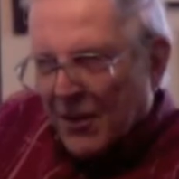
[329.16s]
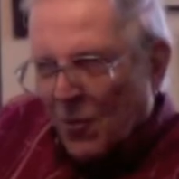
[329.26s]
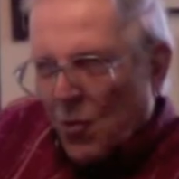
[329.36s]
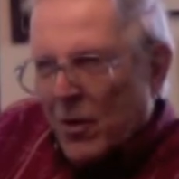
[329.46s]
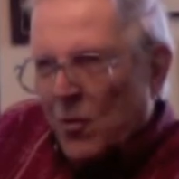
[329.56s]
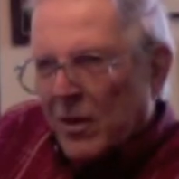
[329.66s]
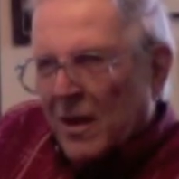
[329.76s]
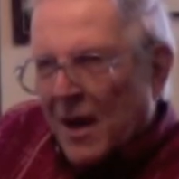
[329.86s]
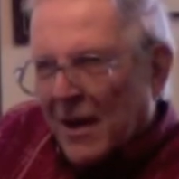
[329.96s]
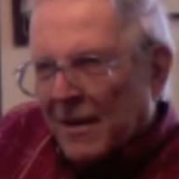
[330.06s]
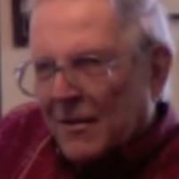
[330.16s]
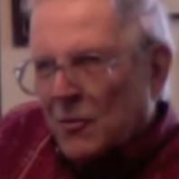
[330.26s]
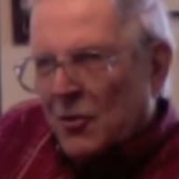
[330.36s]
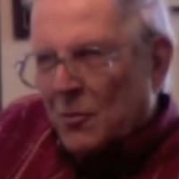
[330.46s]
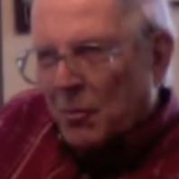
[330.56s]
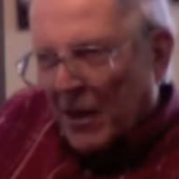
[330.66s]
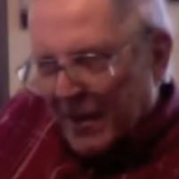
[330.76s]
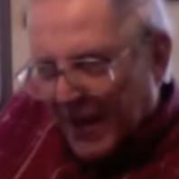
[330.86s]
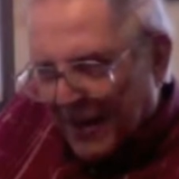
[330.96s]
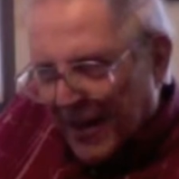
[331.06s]
that we would not play
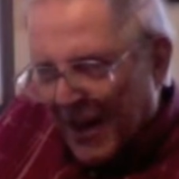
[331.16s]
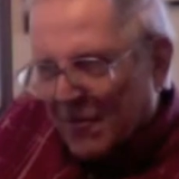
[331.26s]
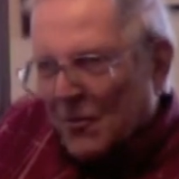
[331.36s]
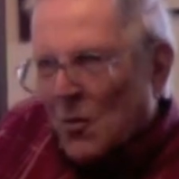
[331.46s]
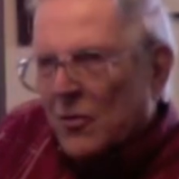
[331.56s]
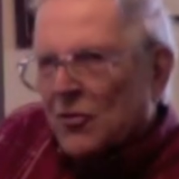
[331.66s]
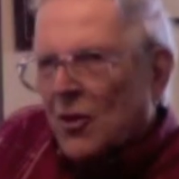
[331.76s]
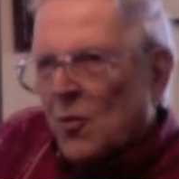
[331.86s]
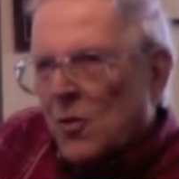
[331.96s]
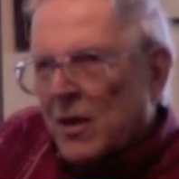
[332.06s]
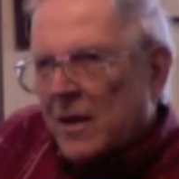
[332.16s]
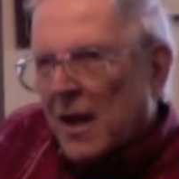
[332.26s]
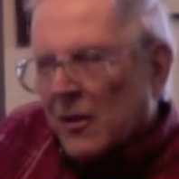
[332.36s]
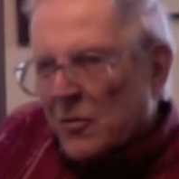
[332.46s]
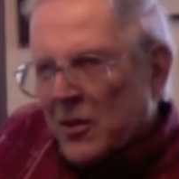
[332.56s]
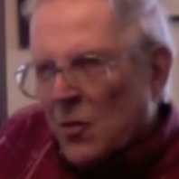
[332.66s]
that game. Mm-hmm. So in Ellery